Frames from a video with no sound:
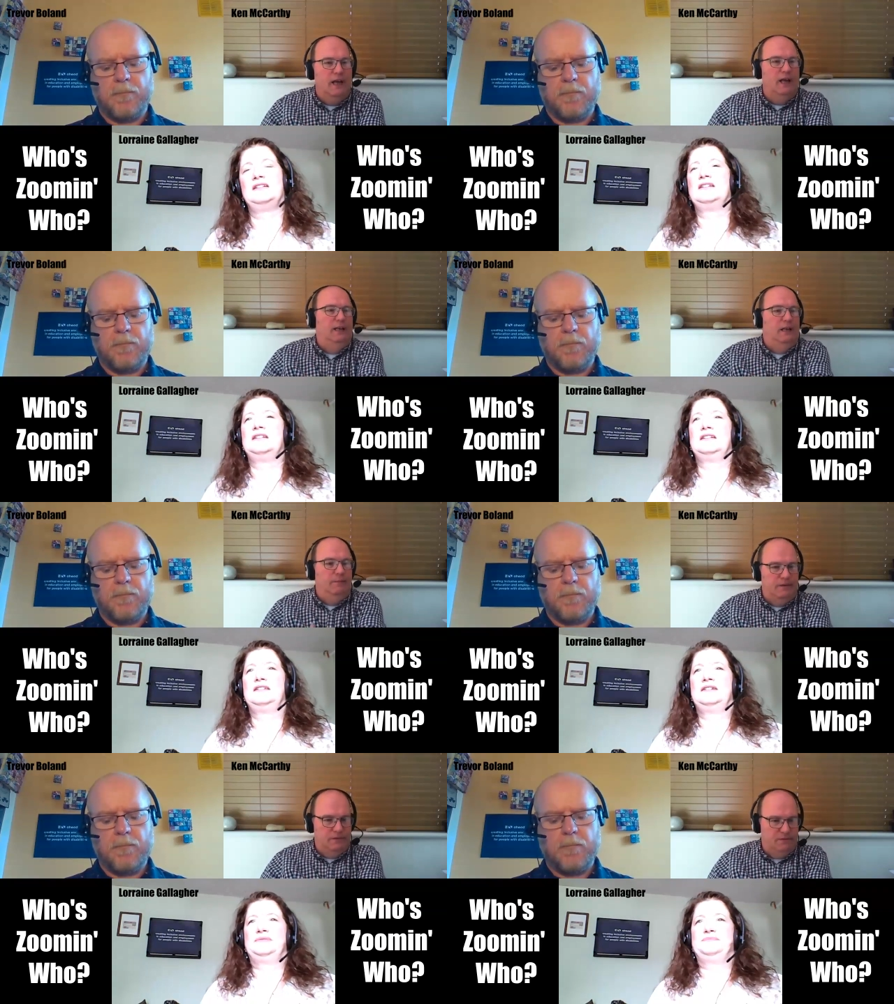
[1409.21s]
Speaker 1: uh, a
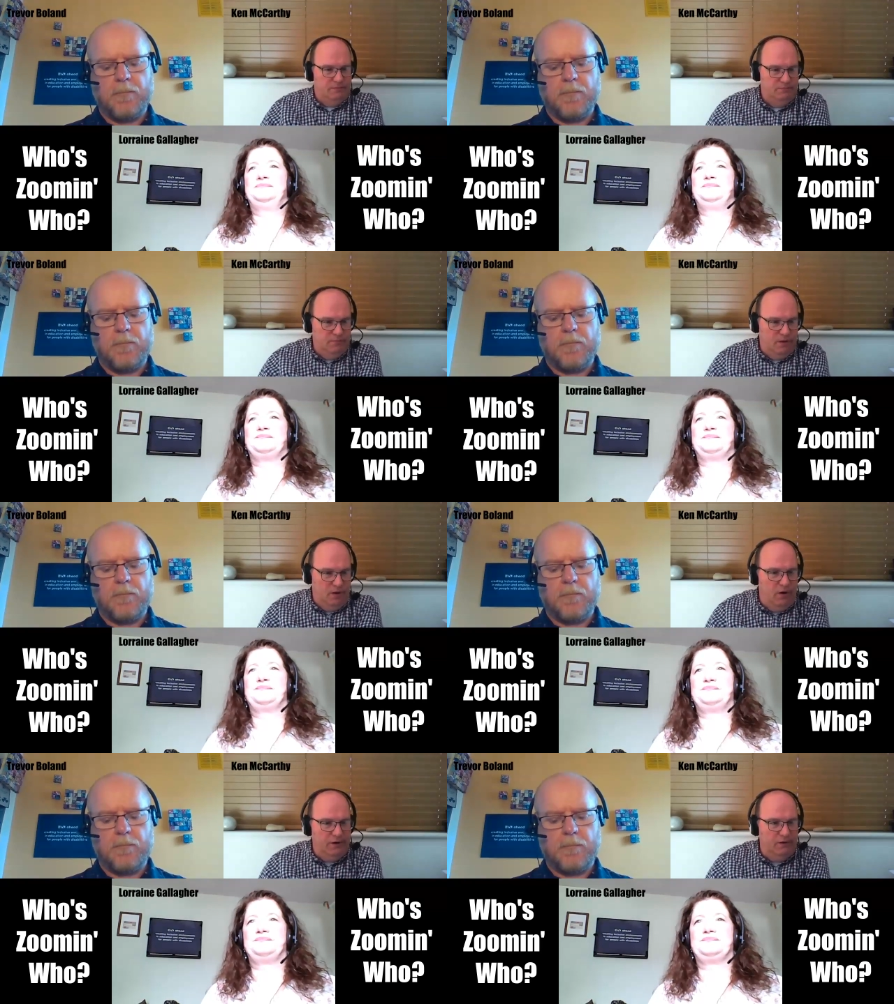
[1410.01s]
little bit
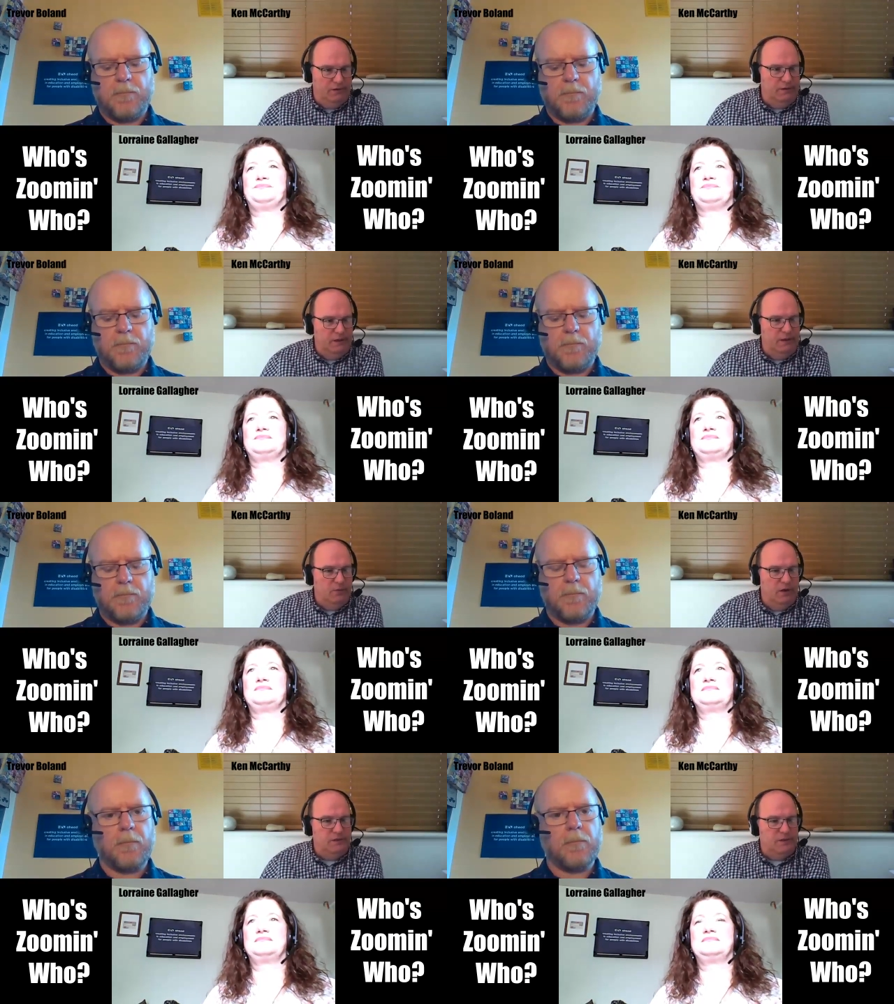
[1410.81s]
higher than, than
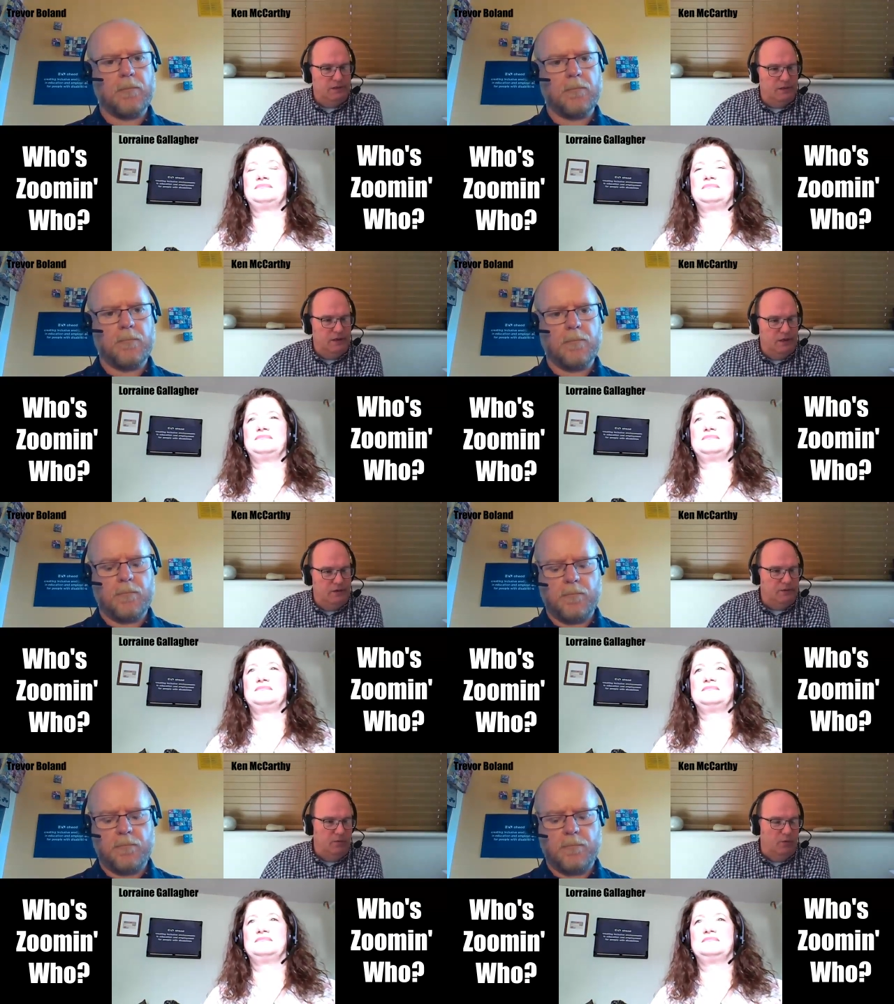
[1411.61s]
it was
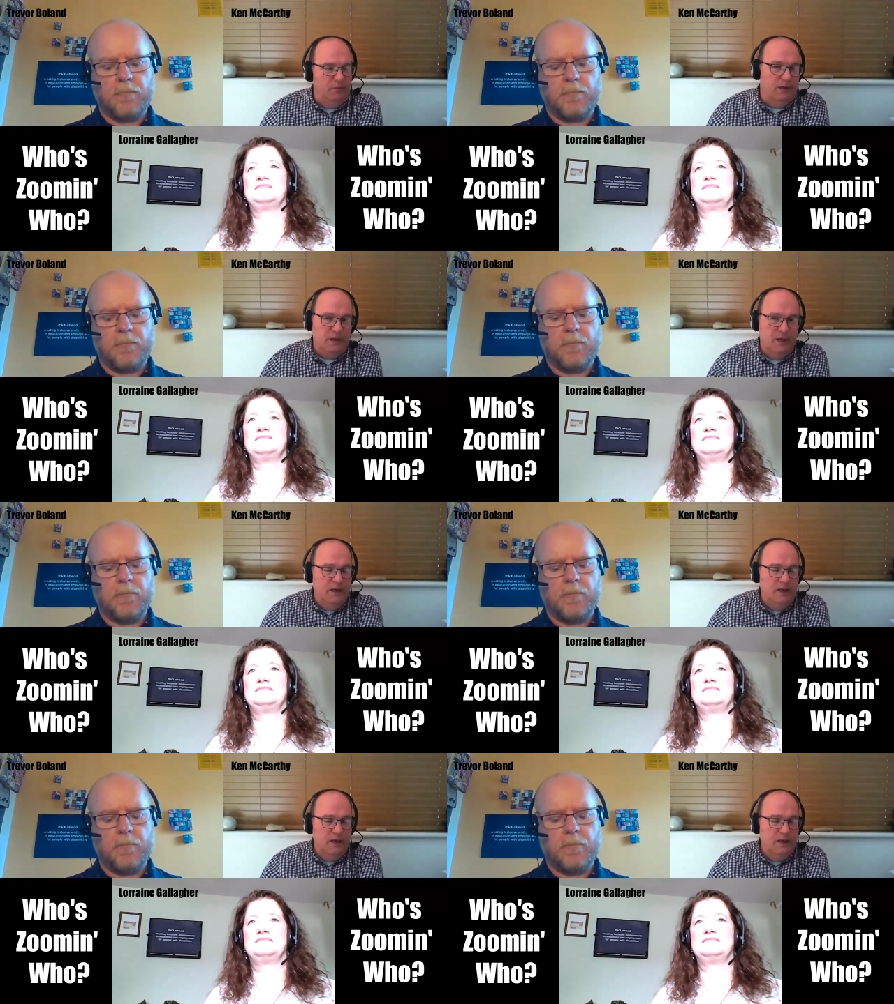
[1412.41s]
heretofore because